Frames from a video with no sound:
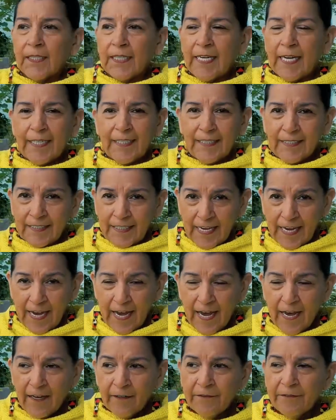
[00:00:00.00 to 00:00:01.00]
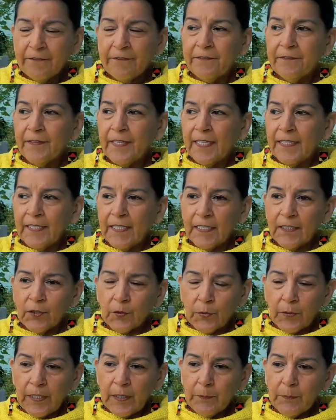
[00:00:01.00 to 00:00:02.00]
cut it in half, and then
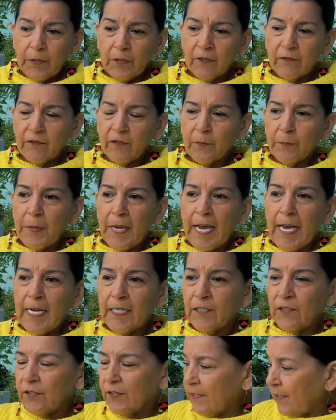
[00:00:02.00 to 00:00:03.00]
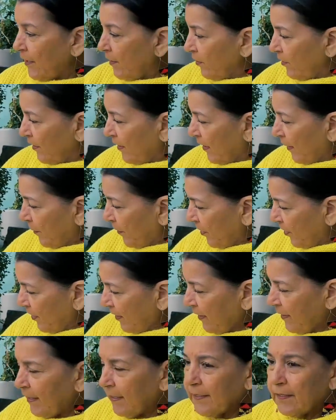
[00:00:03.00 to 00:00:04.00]
create beautiful patterns that look similar
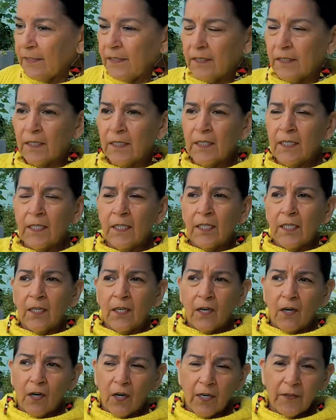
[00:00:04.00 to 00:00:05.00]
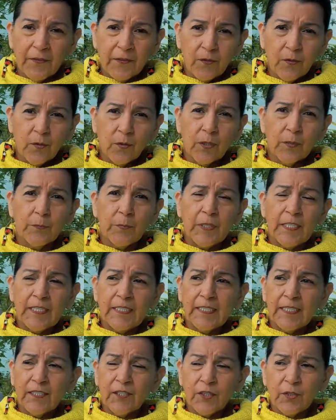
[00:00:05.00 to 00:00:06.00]
to this on the horn
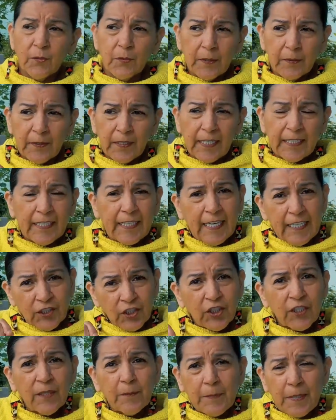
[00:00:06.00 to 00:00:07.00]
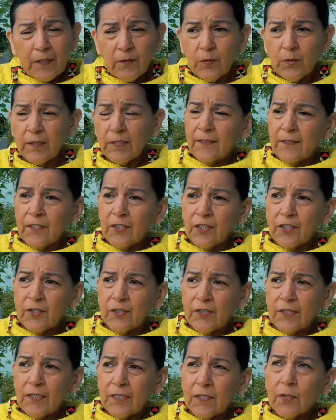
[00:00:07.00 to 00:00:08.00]
bracelets. So we would like etch them out.
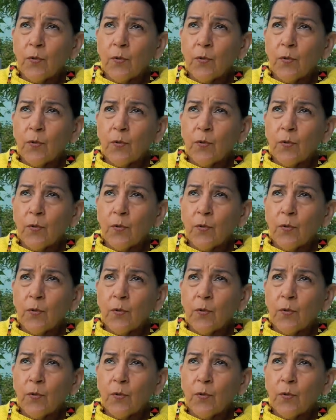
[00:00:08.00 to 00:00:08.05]
There's